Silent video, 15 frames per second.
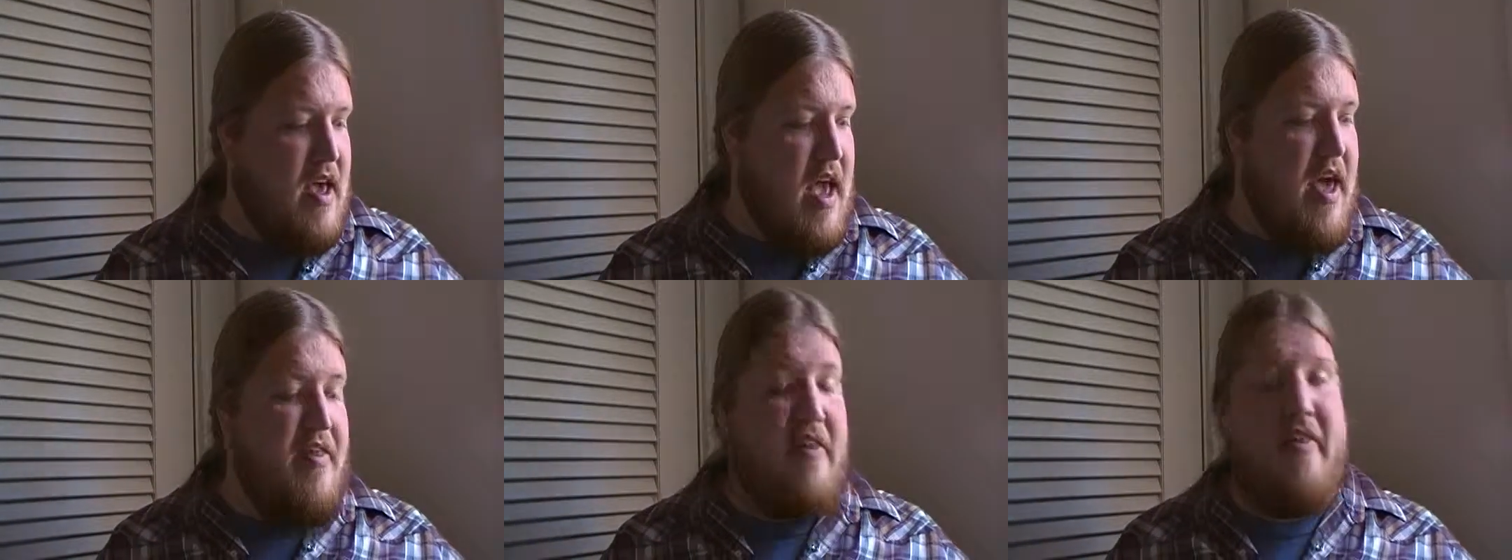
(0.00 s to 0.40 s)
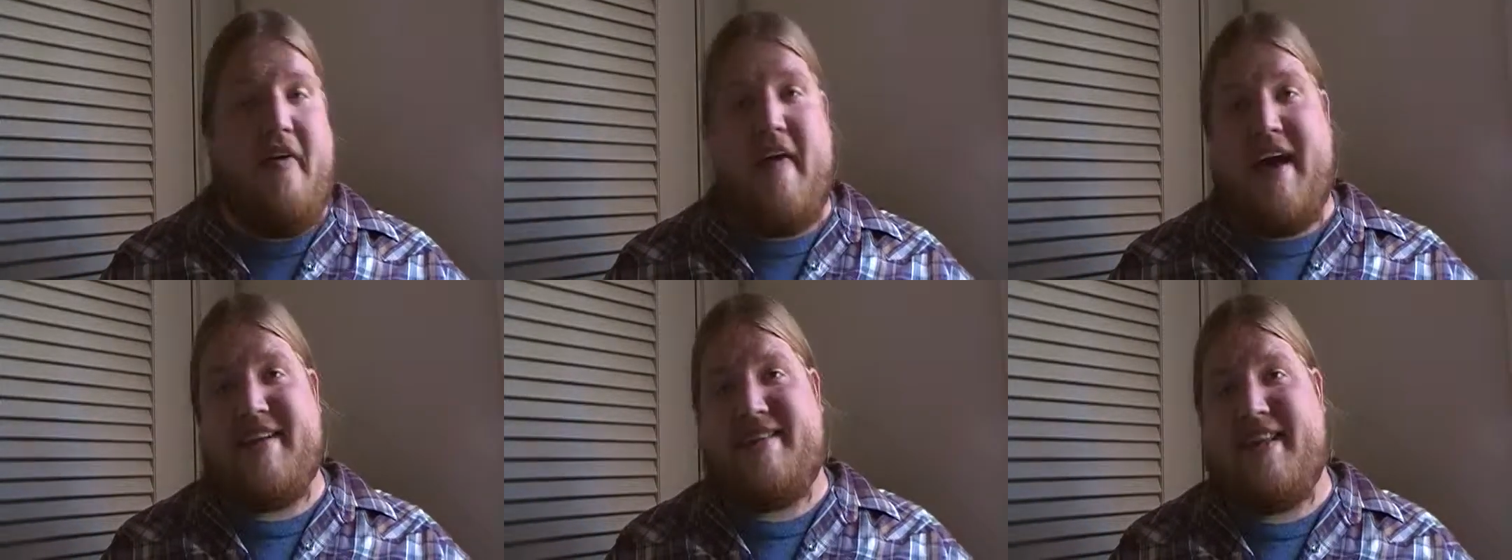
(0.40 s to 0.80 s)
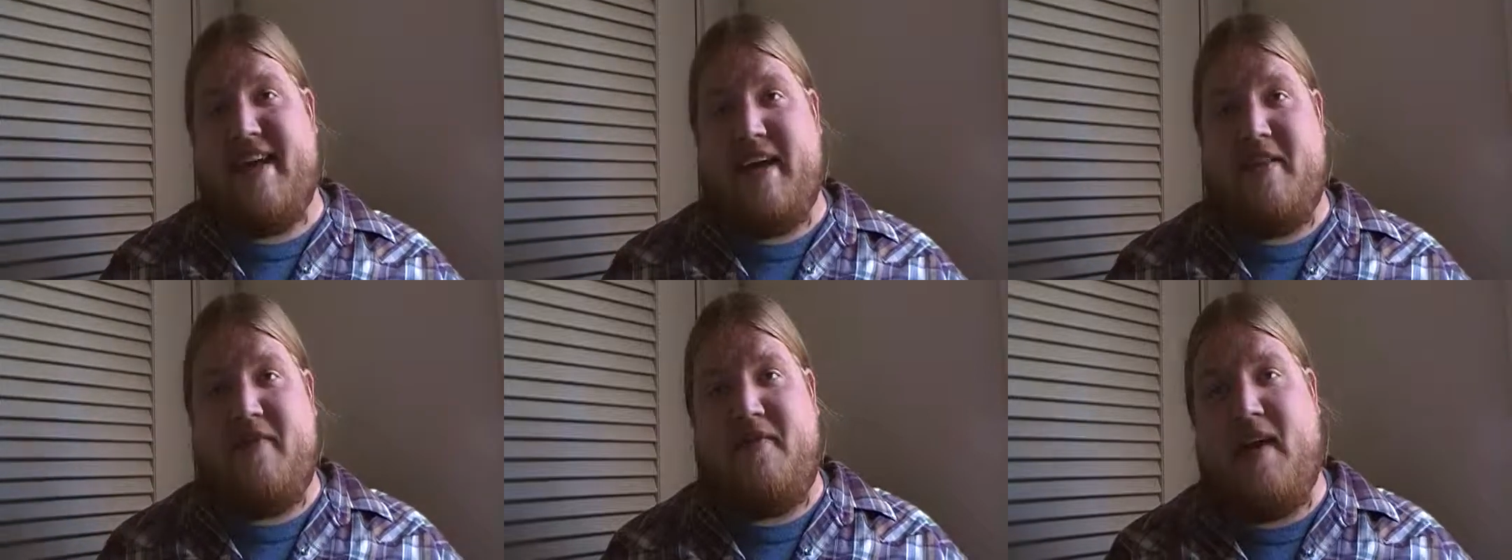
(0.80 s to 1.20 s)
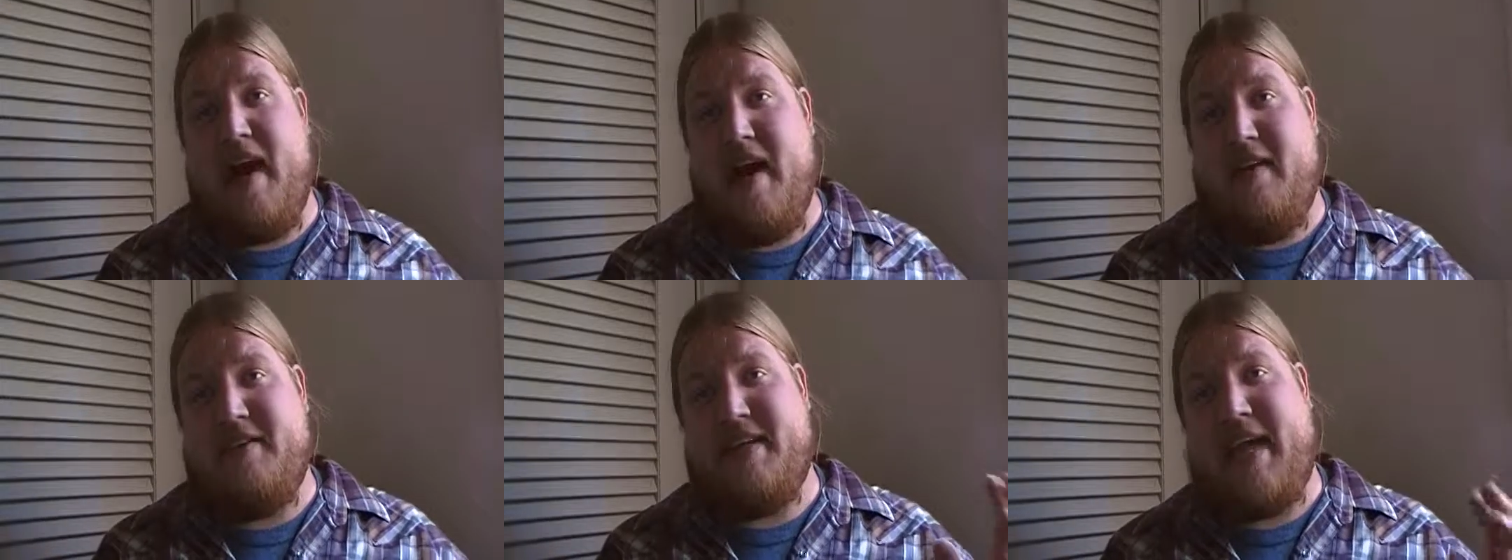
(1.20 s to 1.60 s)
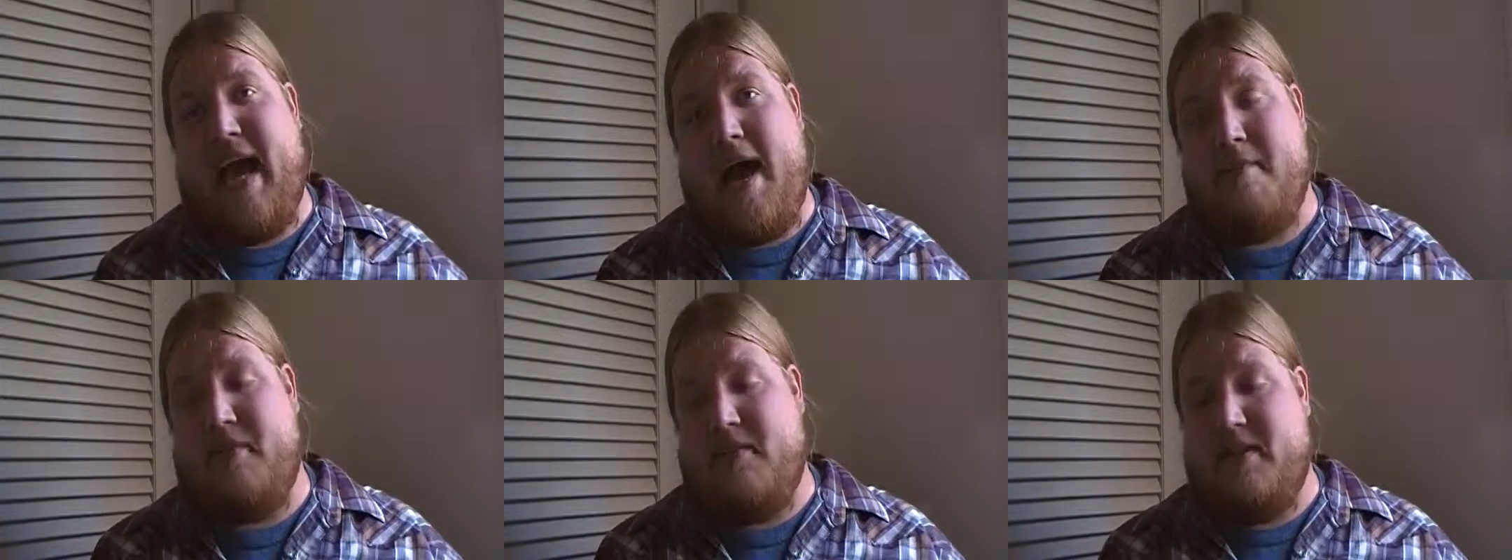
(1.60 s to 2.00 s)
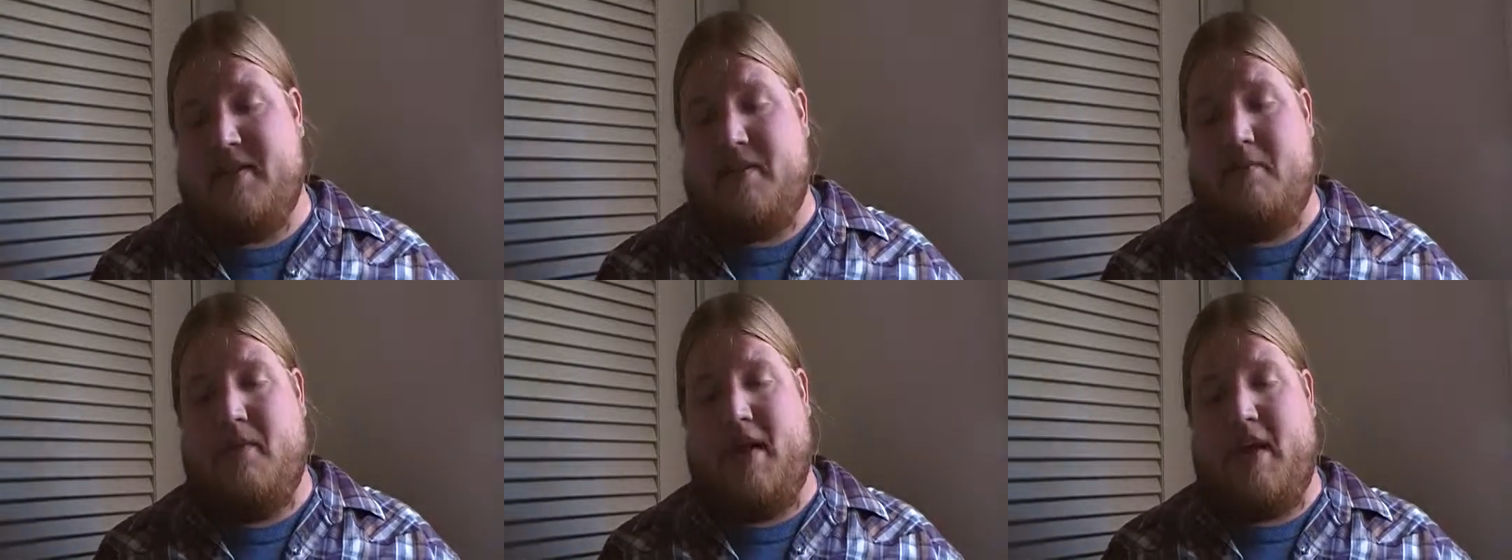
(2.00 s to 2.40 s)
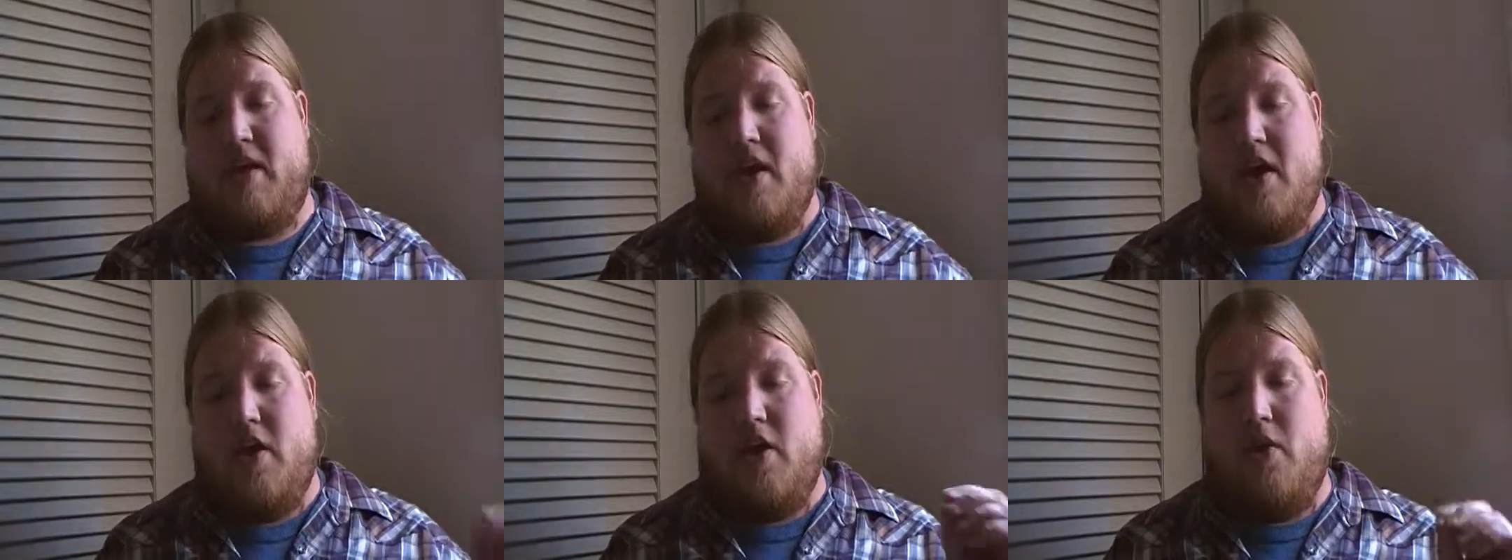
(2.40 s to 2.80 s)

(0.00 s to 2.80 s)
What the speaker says: And then the last thing in the file is a capitalism link.